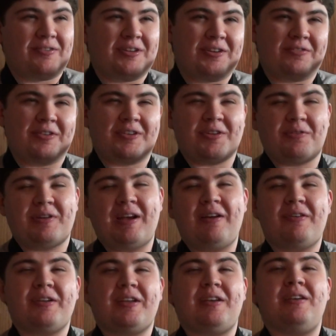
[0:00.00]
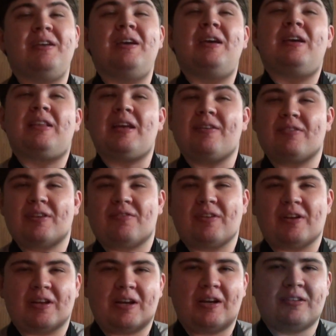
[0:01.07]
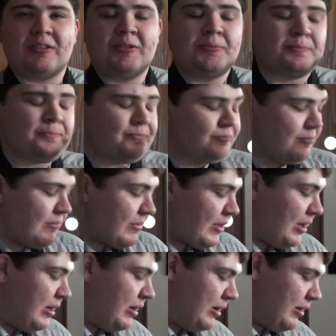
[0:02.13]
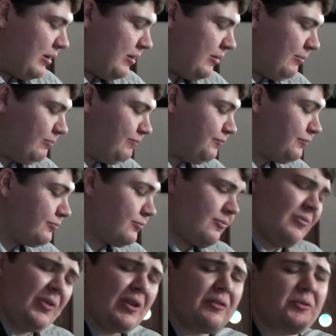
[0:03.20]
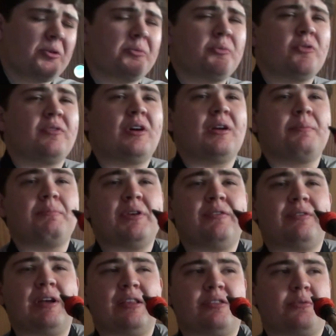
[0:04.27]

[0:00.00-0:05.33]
a different tonality, they have a different color. We're going to move on, B flat